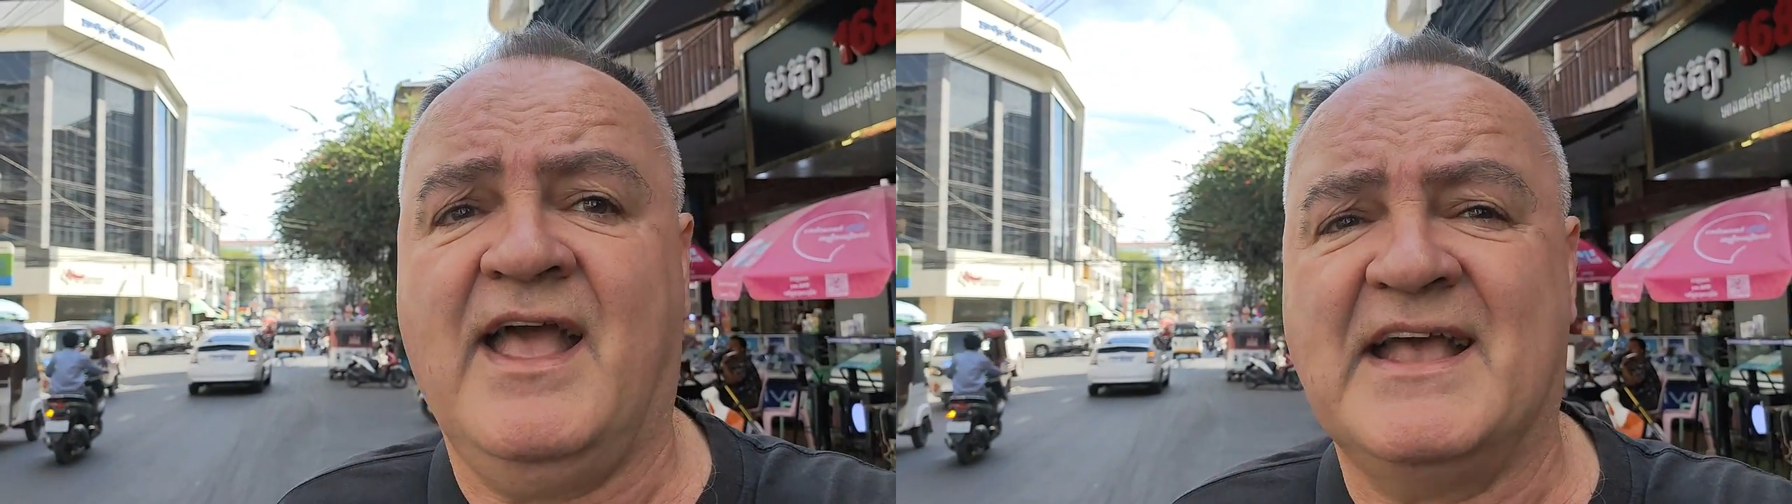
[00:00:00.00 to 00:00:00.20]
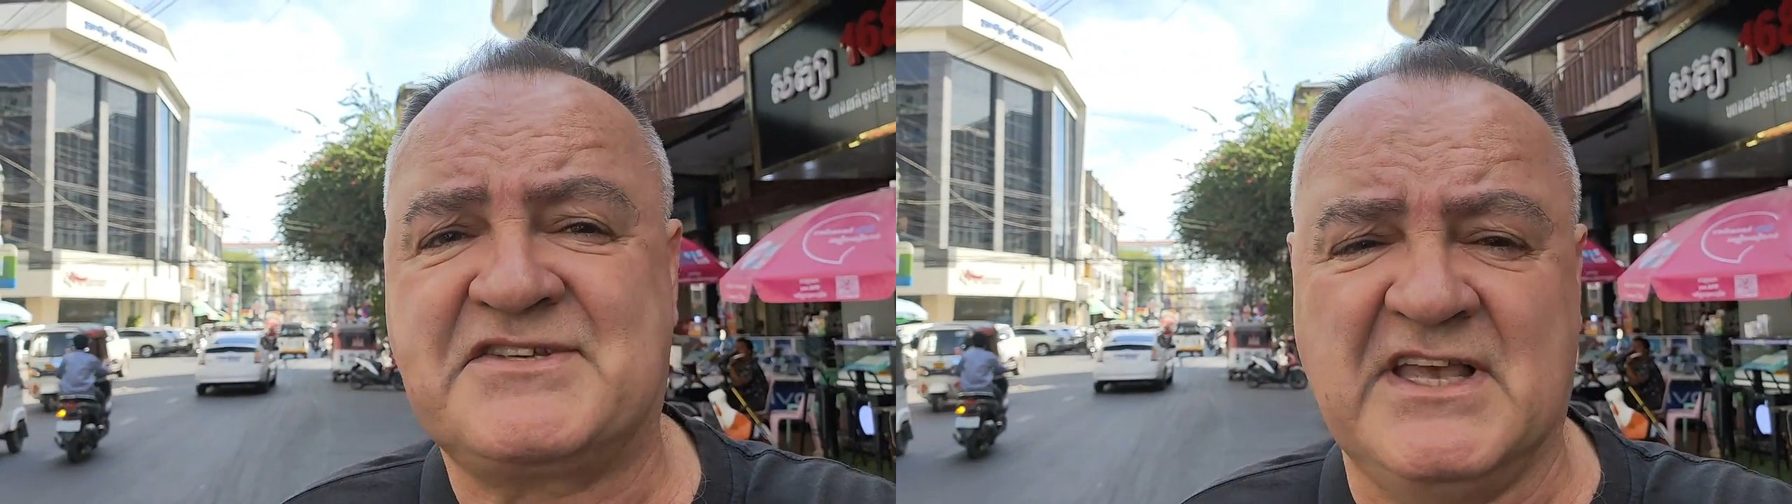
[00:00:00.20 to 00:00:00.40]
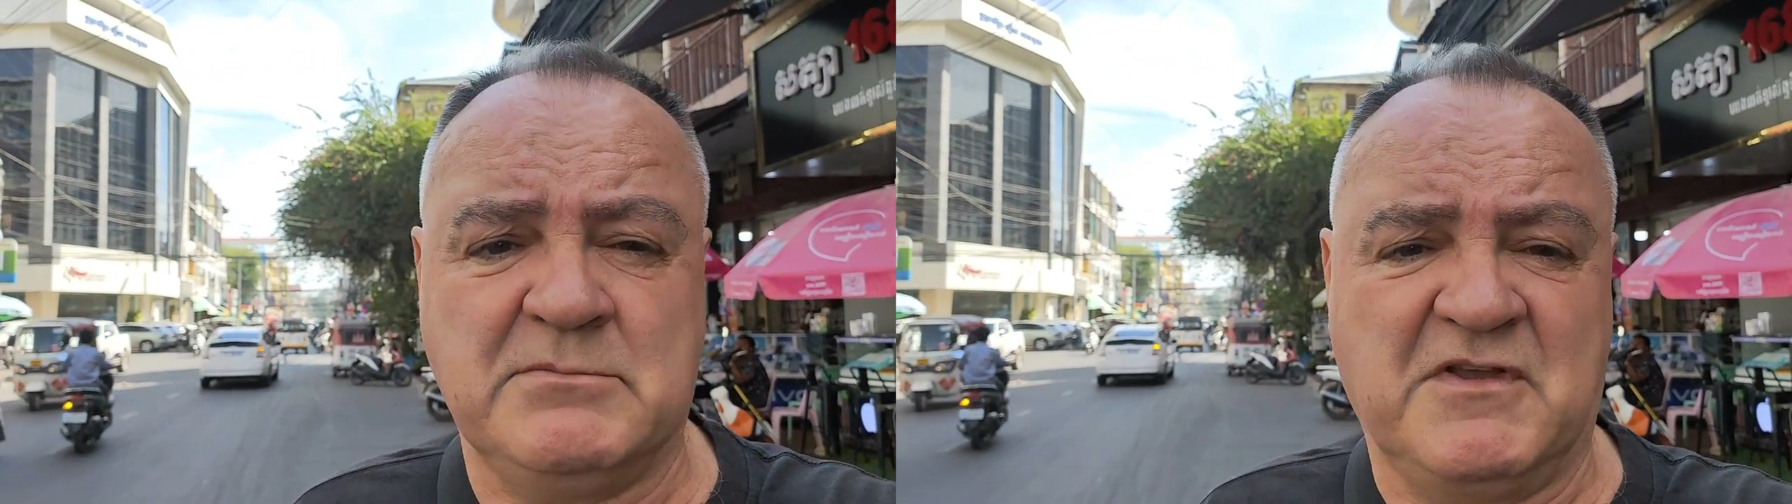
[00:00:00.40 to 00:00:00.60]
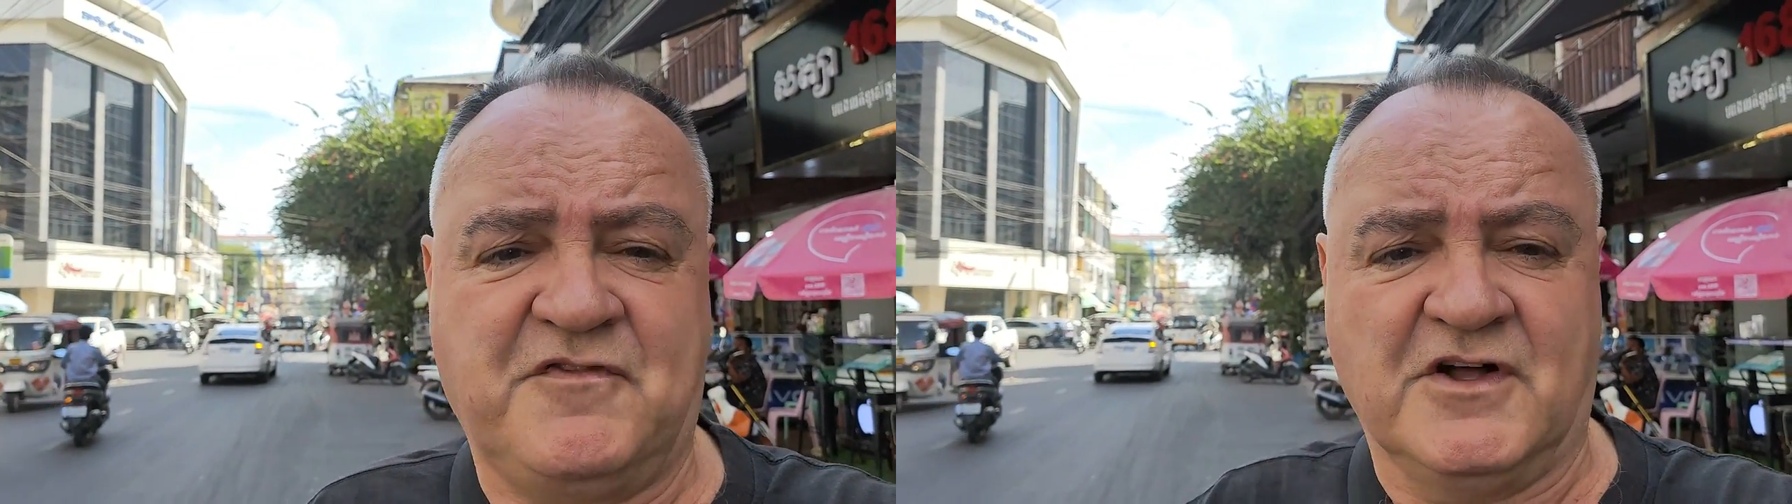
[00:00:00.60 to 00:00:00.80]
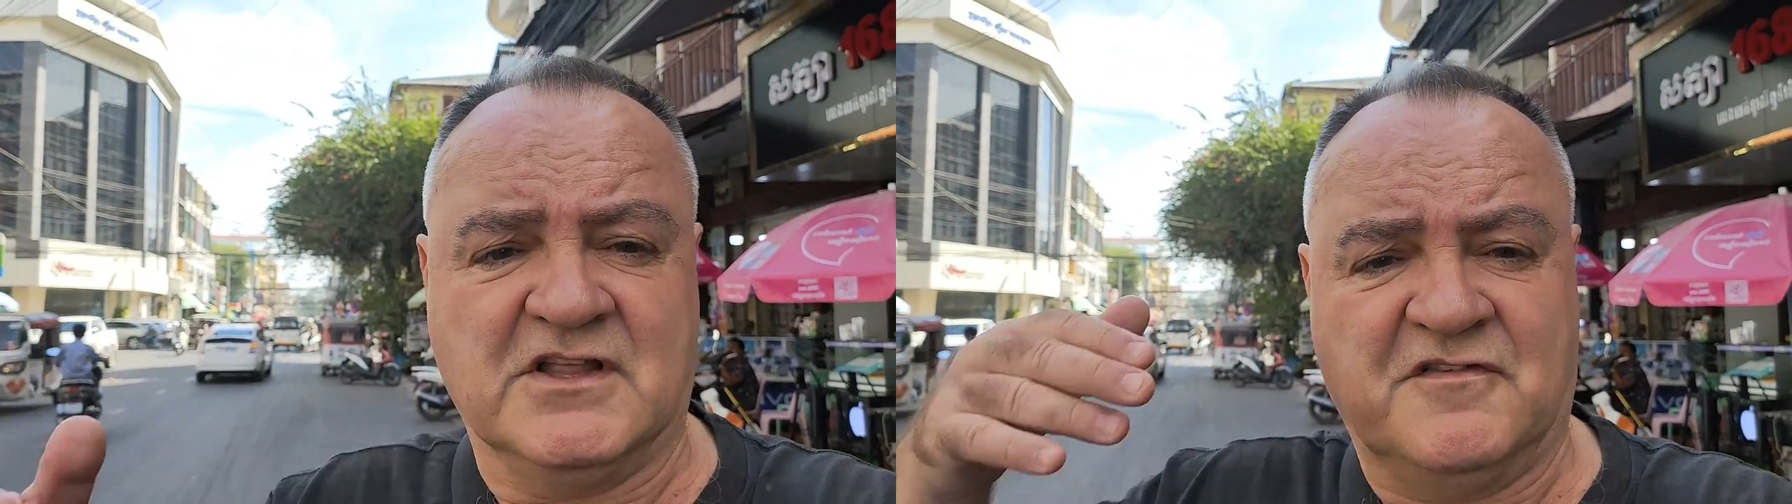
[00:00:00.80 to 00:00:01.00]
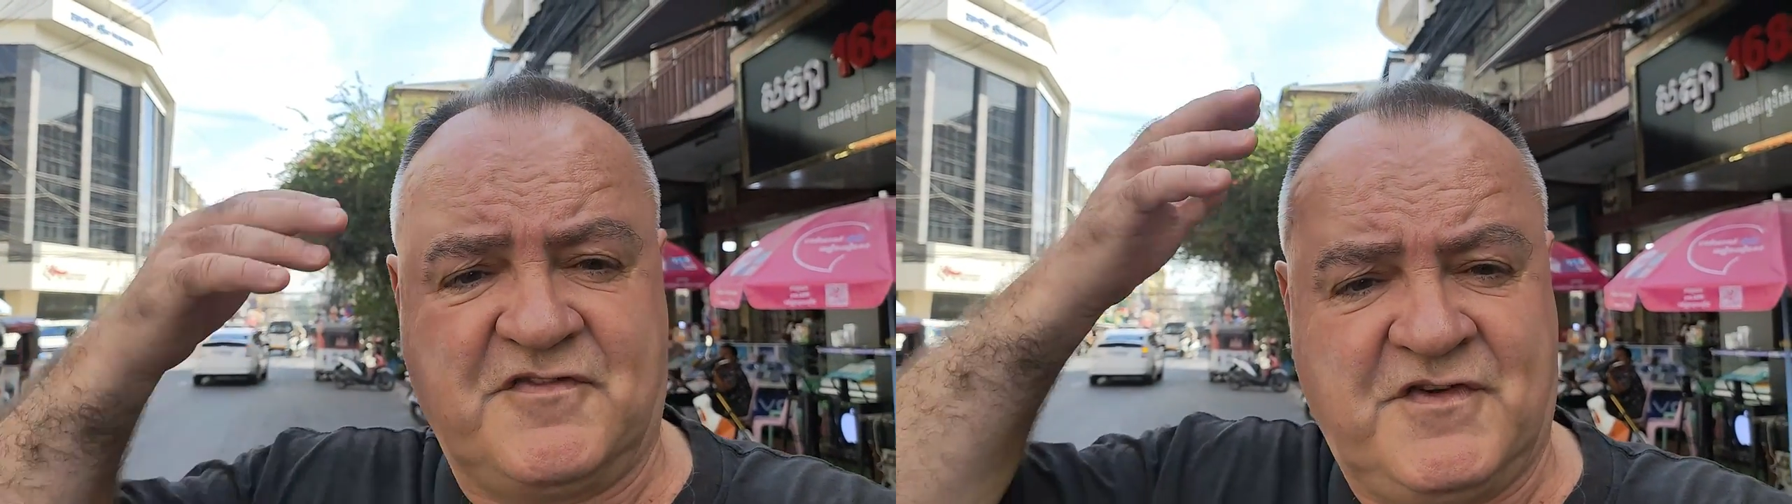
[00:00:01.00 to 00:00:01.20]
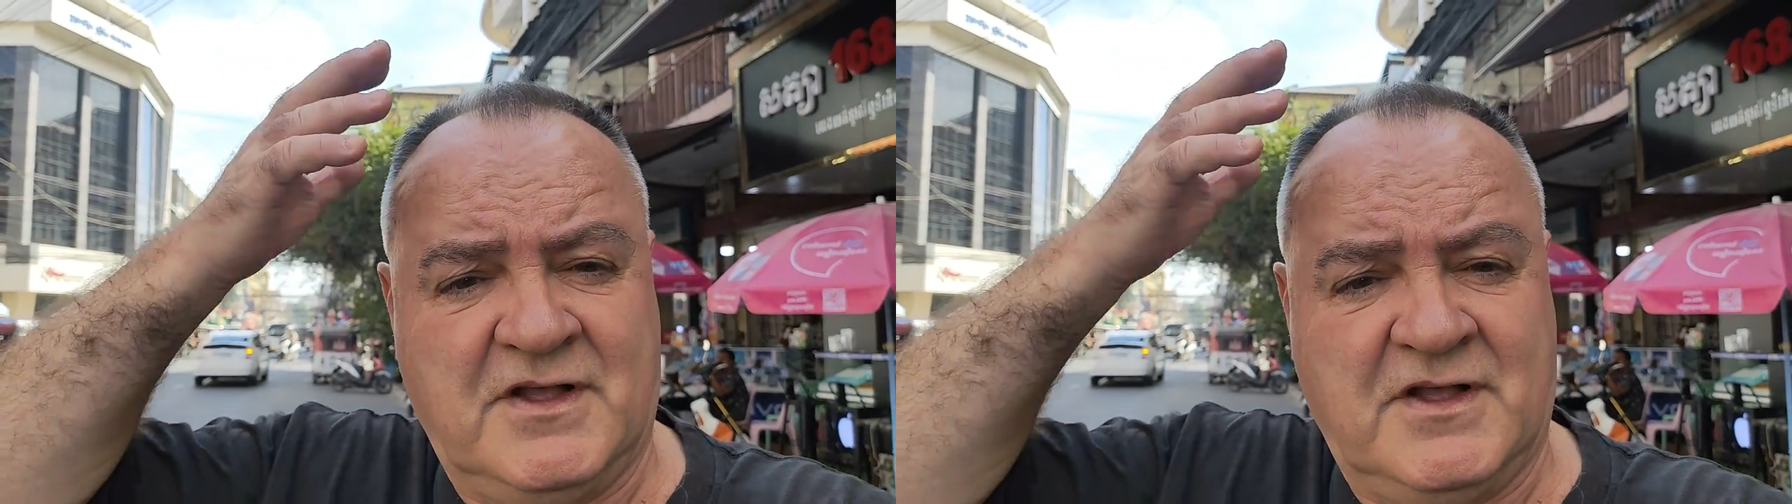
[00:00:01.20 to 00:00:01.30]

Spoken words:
it seemed to be full of